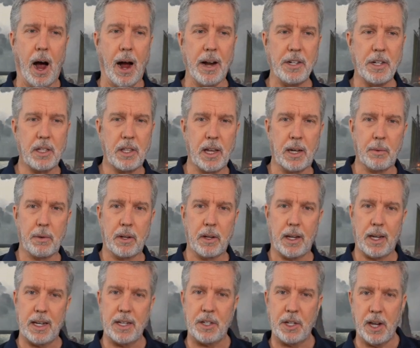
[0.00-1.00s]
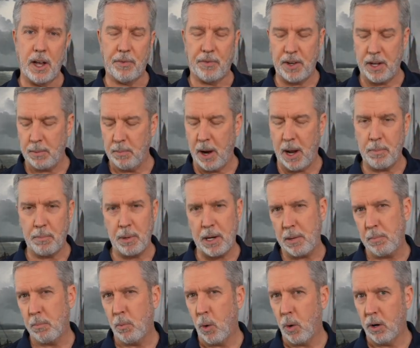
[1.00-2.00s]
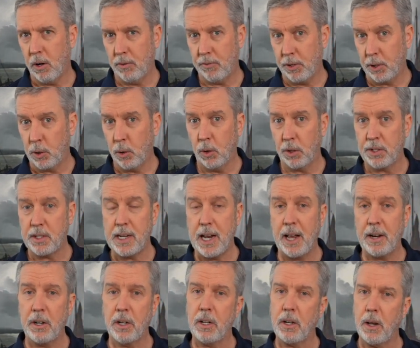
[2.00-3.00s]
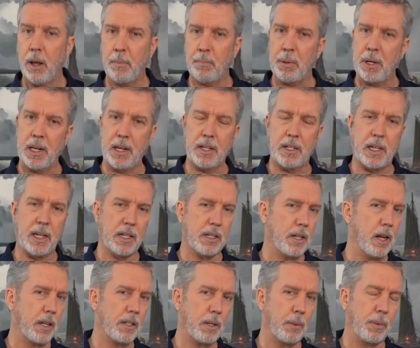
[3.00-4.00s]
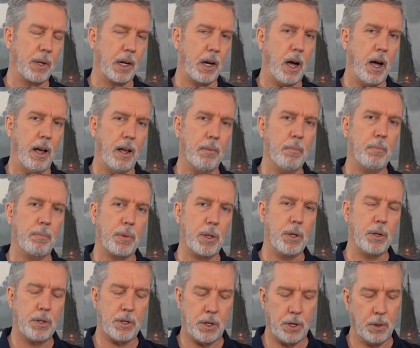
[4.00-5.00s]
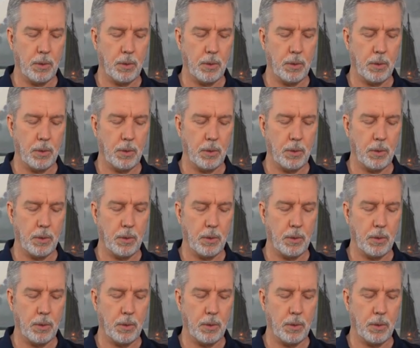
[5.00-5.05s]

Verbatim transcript: I just think ETFE might be more of the gold standard, and PET is not something I'm used